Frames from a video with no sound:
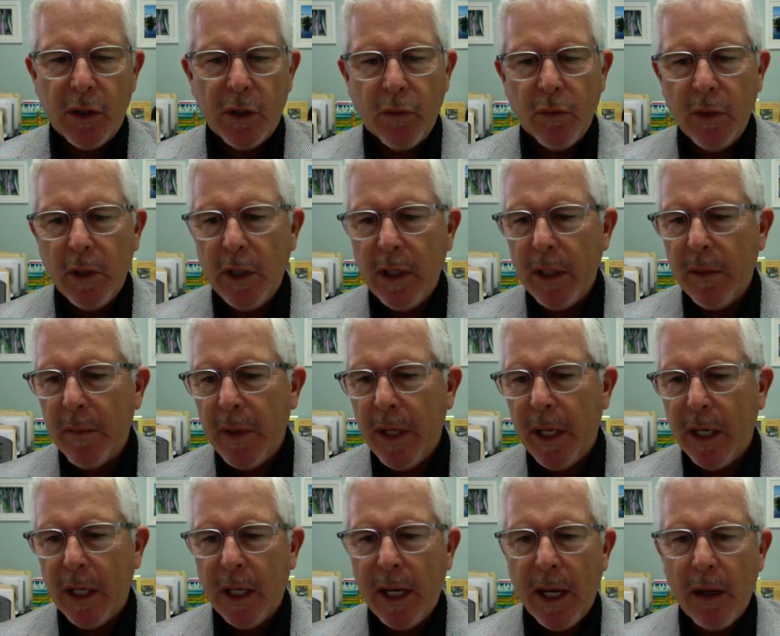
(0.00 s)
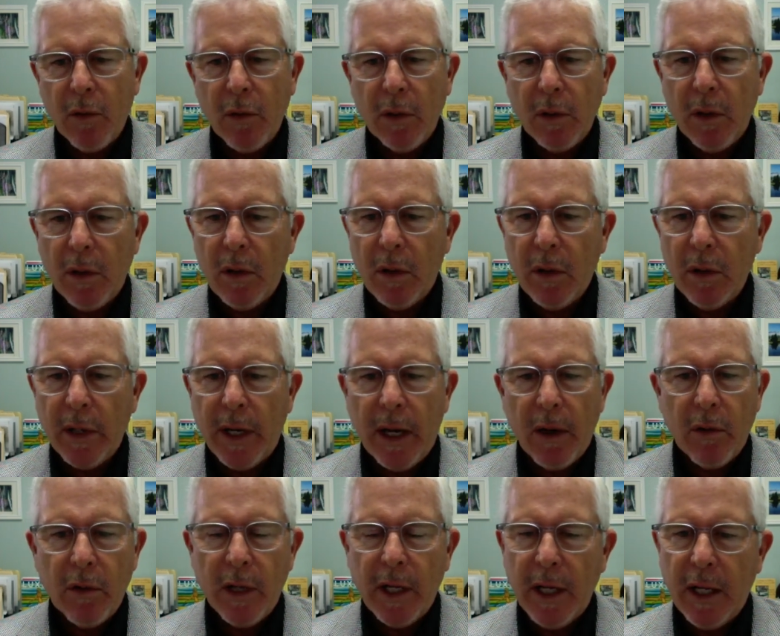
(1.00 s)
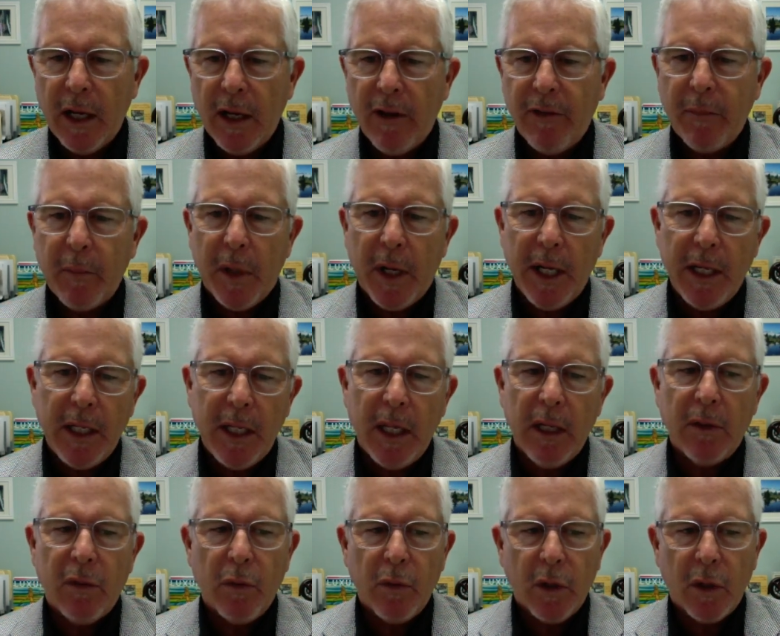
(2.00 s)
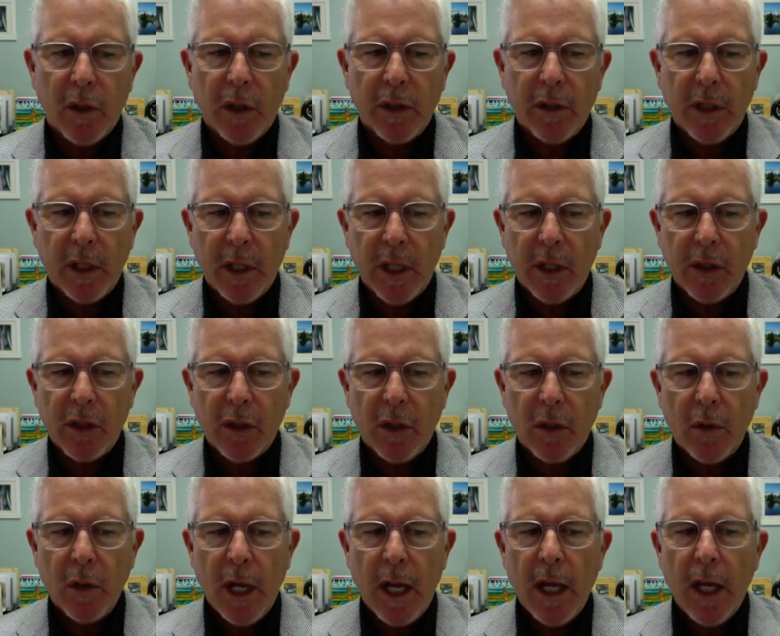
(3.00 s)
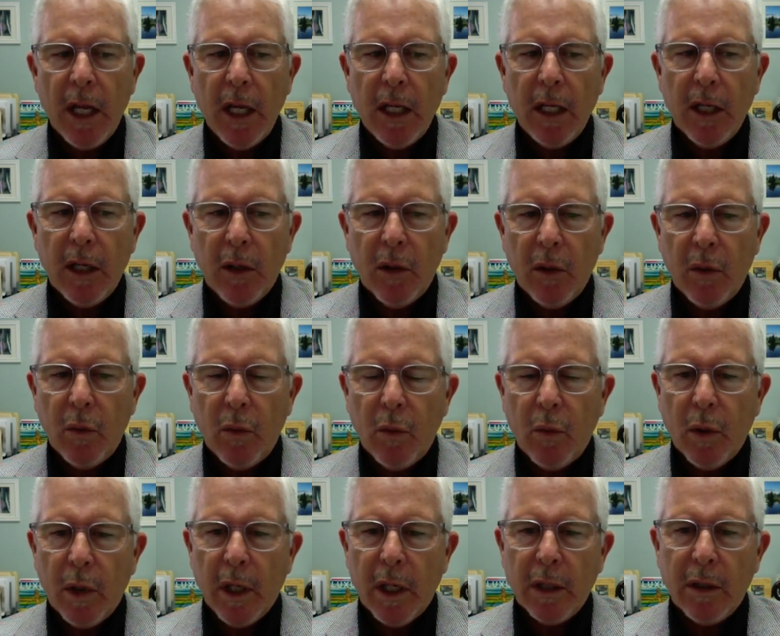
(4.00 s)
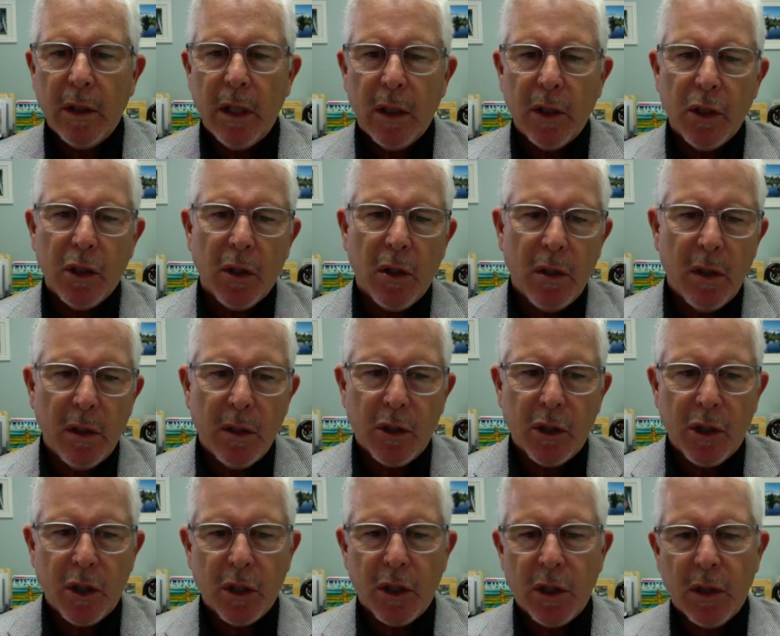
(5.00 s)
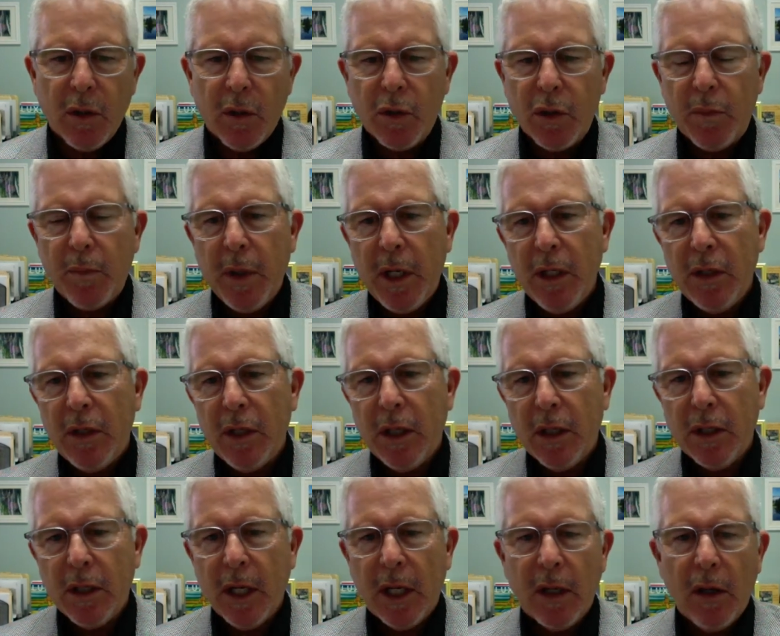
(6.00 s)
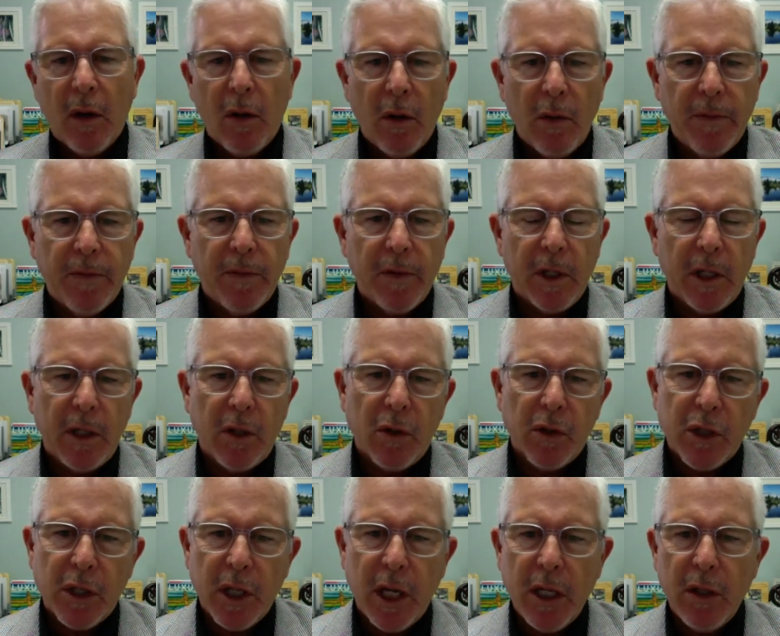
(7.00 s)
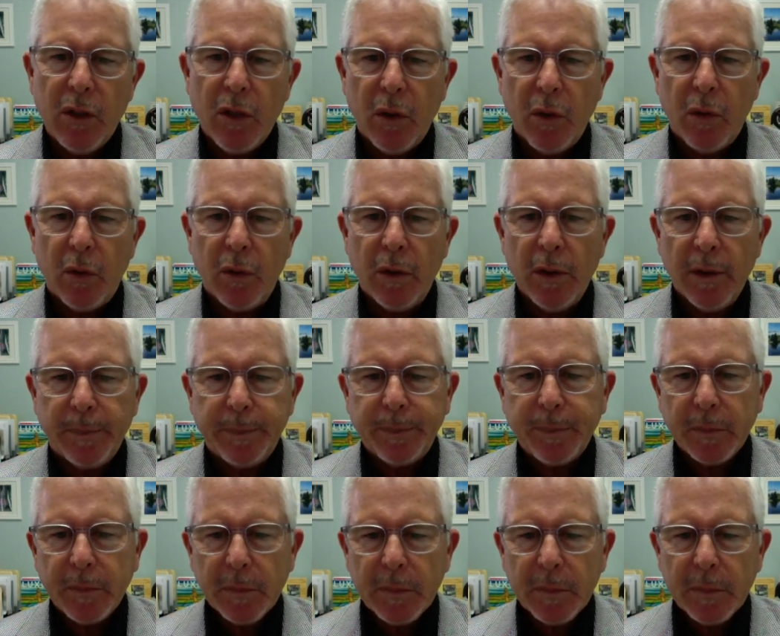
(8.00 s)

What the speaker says: It's really about an hour long, hour and a half, but I can't do it all today. So, what I'll touch on is just those basics, and hopefully you'll stay tuned.